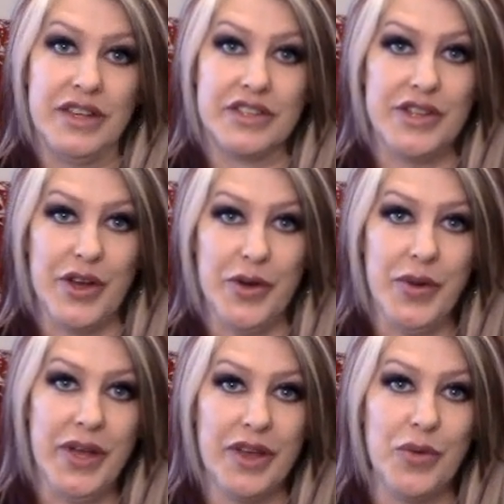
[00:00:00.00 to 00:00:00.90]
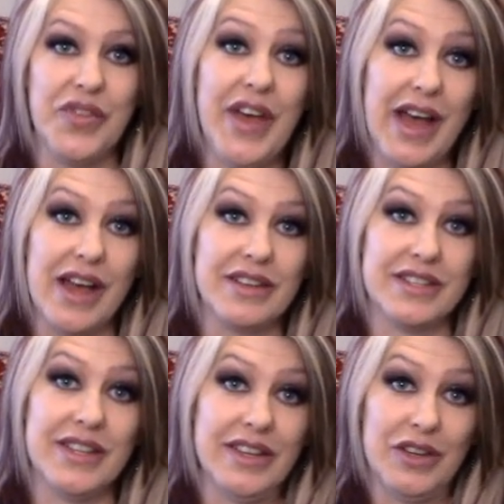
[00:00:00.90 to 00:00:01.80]
So with
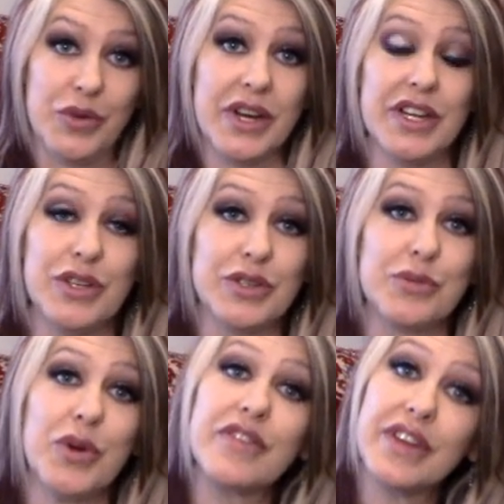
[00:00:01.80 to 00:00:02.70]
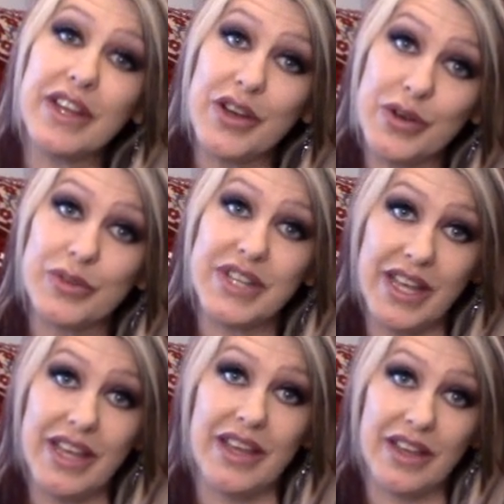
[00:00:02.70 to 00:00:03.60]
that, we're going to do some more video
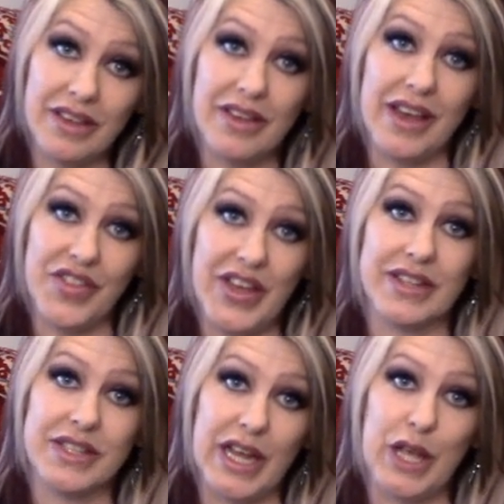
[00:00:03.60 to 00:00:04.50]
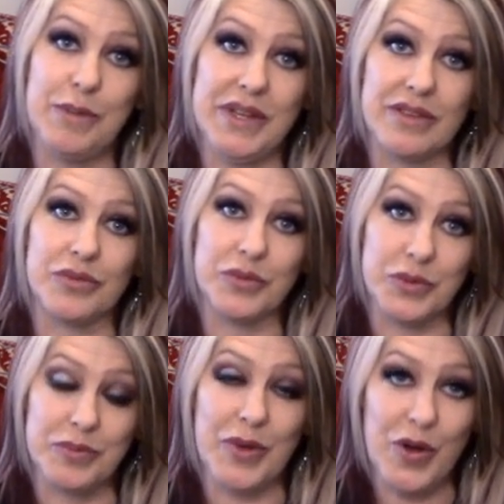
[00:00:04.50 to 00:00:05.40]
taking at that time, and
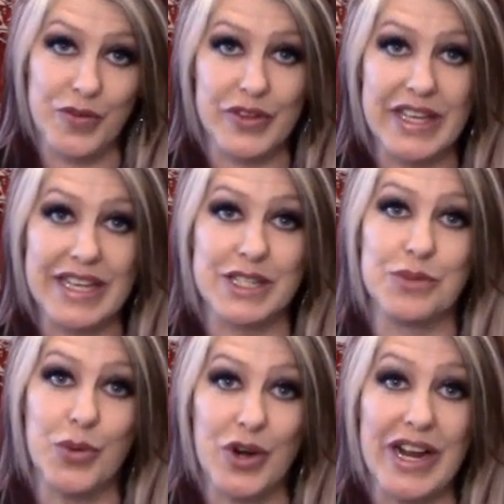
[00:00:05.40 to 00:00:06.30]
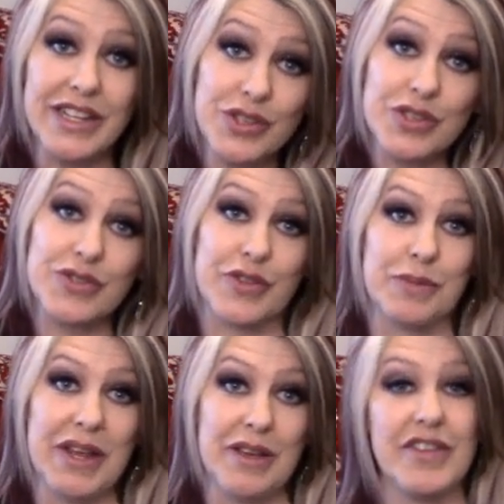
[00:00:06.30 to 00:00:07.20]
we'll hopefully get some more answers
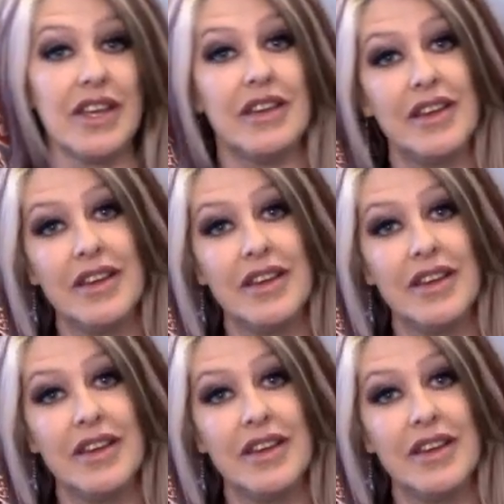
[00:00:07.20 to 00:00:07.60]
from Navy